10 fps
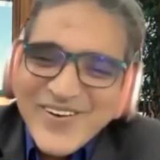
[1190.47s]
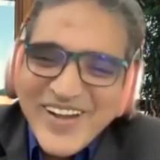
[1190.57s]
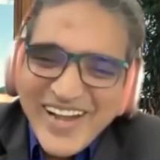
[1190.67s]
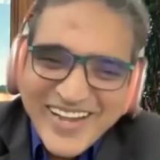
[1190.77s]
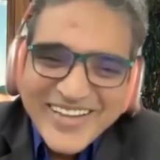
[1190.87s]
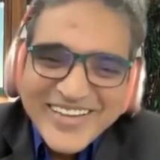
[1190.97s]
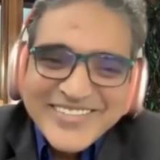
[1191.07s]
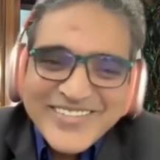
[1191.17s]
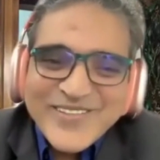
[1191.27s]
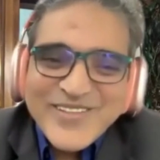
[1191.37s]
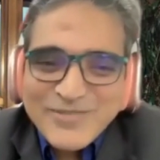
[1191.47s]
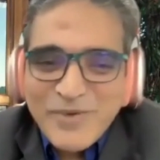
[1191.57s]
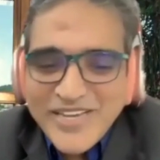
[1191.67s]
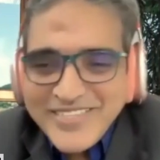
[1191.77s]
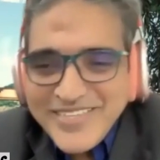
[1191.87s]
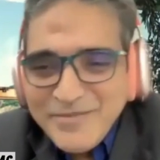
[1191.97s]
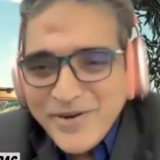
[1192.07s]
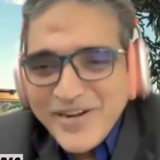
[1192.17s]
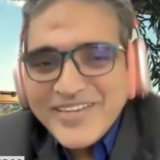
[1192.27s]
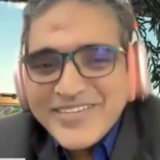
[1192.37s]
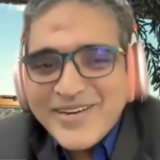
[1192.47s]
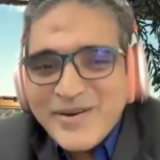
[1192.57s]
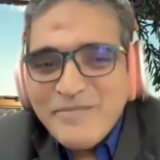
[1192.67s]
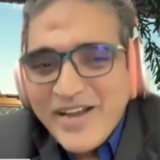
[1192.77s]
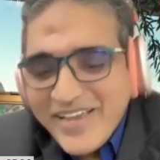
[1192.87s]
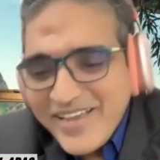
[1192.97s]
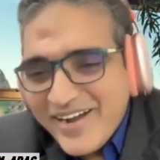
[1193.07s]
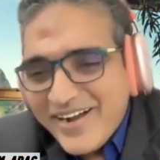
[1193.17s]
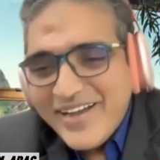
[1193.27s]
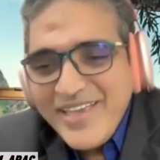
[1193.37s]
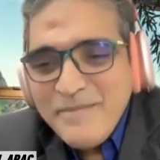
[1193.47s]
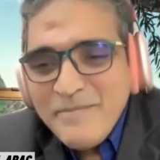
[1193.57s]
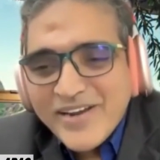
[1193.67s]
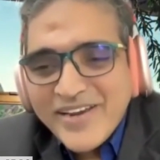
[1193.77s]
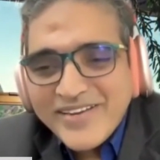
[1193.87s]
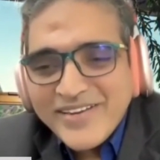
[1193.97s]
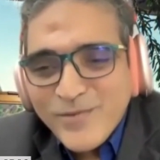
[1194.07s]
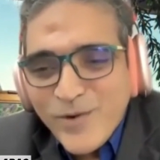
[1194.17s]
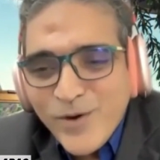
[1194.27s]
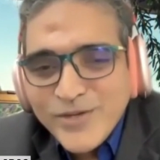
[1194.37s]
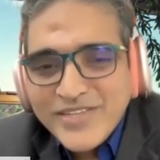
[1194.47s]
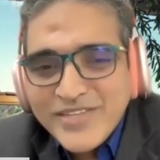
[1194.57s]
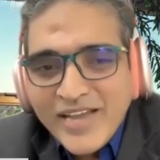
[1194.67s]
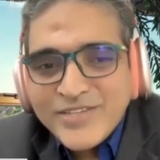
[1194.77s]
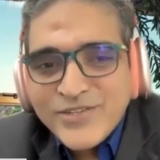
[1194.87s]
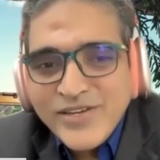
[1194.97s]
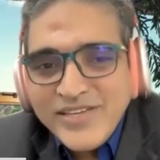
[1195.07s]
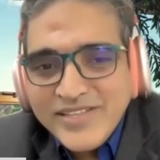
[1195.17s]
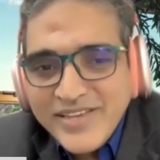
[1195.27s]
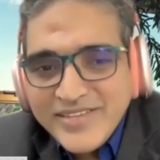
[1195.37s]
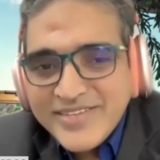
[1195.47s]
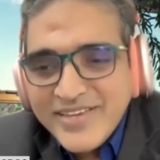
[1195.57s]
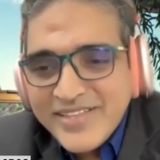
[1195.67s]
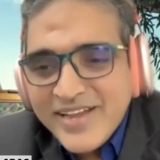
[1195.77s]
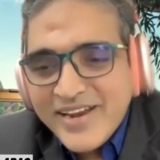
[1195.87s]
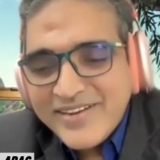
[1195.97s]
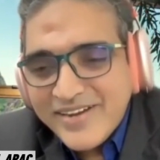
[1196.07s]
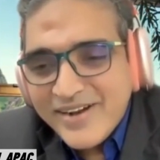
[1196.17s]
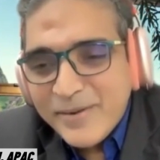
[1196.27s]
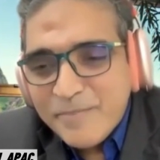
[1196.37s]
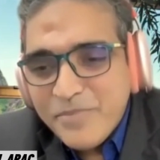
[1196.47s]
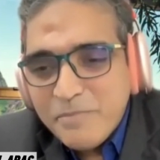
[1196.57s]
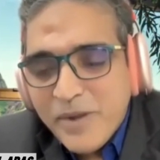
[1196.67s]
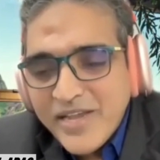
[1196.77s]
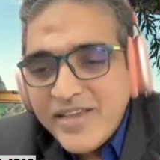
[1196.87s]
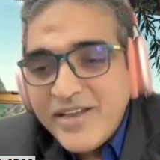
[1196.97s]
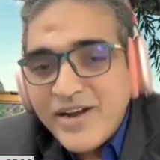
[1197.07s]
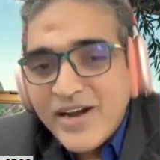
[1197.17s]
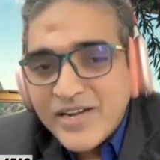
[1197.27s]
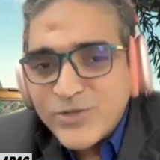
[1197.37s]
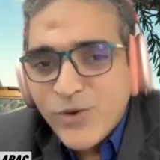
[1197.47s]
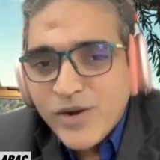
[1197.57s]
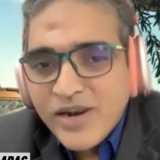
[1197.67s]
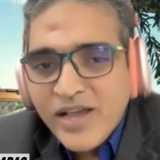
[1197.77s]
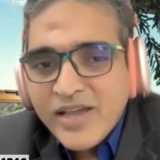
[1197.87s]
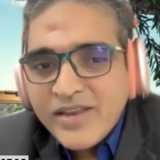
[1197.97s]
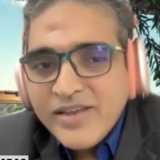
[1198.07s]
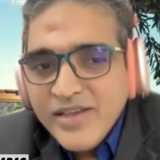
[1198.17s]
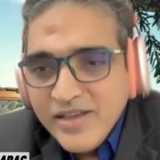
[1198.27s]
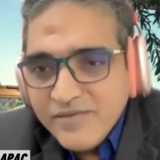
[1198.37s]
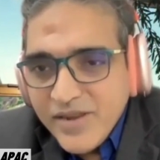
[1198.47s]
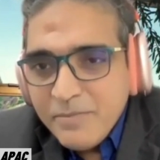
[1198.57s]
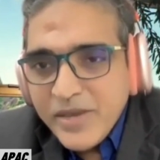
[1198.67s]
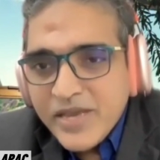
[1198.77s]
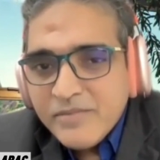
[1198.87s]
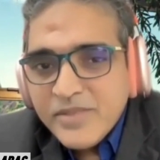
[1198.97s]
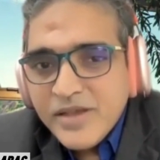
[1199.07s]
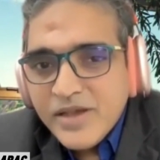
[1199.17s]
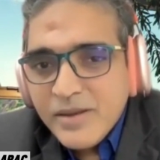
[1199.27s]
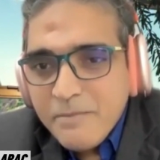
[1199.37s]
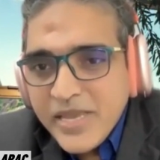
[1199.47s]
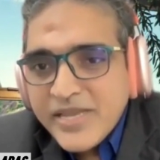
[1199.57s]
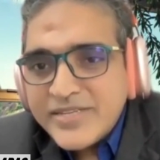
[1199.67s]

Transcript: so the spicy prediction by eMarketer was actually, they say that buying cars online will become the